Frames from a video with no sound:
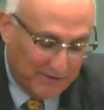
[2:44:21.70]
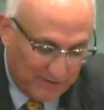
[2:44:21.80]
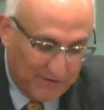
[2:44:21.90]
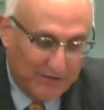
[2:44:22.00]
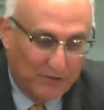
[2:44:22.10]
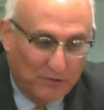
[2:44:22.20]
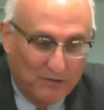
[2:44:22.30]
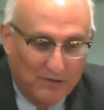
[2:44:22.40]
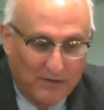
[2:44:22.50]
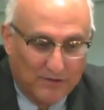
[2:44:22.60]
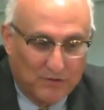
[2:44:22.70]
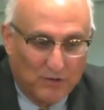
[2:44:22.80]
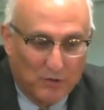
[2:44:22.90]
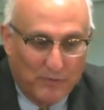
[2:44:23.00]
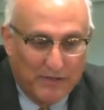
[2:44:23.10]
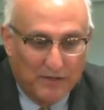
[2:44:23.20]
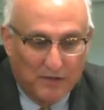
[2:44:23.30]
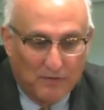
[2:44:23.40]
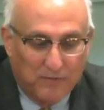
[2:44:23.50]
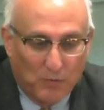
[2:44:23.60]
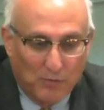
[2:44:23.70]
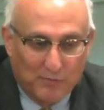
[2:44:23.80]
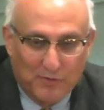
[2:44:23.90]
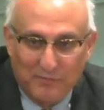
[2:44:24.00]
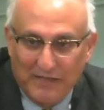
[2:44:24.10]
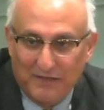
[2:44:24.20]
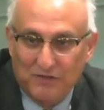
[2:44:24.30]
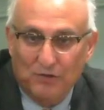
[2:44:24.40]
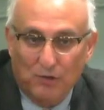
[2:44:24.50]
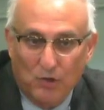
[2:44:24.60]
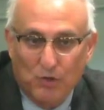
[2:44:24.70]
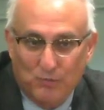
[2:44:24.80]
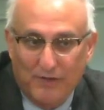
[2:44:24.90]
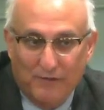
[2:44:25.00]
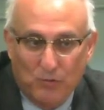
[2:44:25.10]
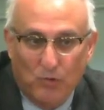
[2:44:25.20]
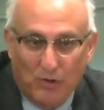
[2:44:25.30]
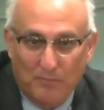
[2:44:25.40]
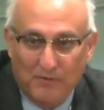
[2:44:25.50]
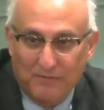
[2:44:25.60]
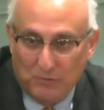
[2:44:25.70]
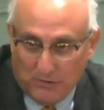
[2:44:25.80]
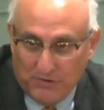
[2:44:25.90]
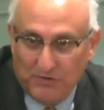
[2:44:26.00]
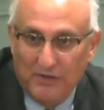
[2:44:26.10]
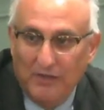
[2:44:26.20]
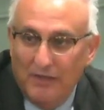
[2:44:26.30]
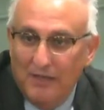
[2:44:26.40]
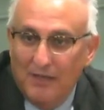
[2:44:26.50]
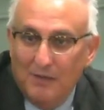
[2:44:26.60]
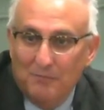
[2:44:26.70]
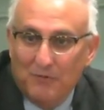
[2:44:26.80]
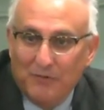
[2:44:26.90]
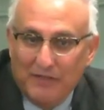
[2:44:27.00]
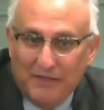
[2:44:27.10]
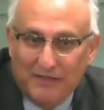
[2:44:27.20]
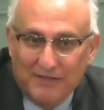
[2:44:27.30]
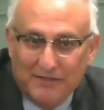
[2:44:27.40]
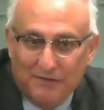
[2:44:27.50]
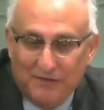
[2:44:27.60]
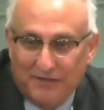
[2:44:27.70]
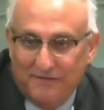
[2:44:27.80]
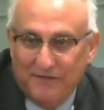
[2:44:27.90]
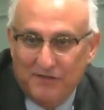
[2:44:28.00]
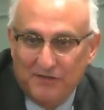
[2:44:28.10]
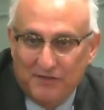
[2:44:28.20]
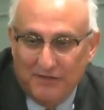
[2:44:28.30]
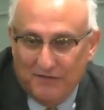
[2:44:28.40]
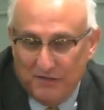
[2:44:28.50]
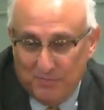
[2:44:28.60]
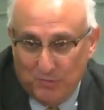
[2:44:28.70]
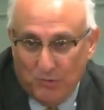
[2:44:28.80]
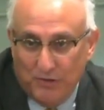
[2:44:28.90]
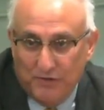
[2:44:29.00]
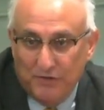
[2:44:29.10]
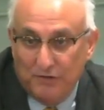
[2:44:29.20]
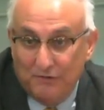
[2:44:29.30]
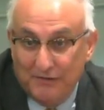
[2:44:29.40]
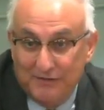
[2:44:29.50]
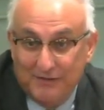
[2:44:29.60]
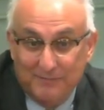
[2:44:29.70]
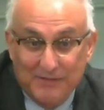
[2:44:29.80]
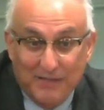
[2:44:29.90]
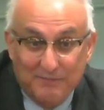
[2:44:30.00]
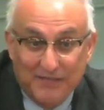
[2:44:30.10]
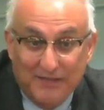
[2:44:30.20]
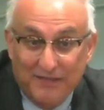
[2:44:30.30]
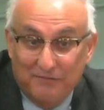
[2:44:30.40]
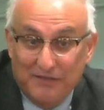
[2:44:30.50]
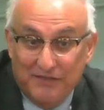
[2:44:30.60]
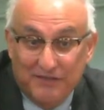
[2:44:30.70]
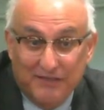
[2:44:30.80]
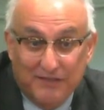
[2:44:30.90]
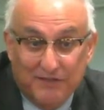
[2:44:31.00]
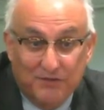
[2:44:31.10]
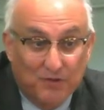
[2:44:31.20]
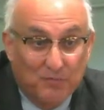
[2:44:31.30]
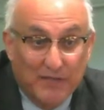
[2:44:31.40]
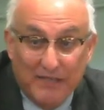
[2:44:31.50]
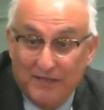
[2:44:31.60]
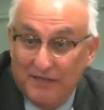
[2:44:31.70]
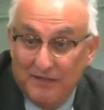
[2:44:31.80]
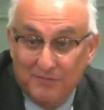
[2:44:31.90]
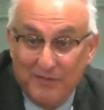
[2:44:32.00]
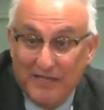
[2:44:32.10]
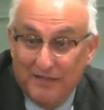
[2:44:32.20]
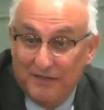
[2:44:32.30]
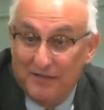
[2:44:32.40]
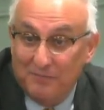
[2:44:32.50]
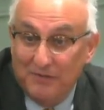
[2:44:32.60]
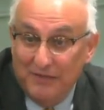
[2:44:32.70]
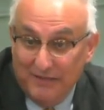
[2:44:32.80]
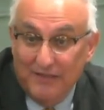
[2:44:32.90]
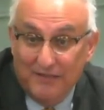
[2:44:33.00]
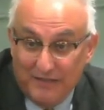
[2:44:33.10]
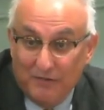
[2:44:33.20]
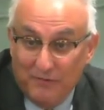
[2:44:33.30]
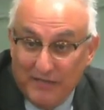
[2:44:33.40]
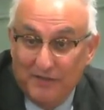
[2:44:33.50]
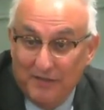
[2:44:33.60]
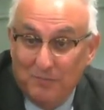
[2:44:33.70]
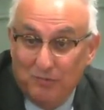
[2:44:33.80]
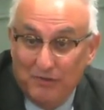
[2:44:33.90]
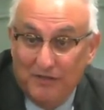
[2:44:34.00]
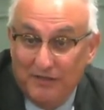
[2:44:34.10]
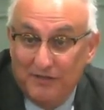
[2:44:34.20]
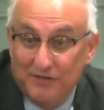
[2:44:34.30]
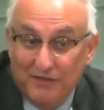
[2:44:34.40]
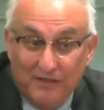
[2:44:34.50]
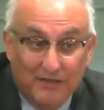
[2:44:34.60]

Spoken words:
consider, and certainly we can go forward with a meeting so long as we have a quorum, of course. We need to consider the efficiency of this board too, and sometimes I think we just get so many things backed up that we end up with these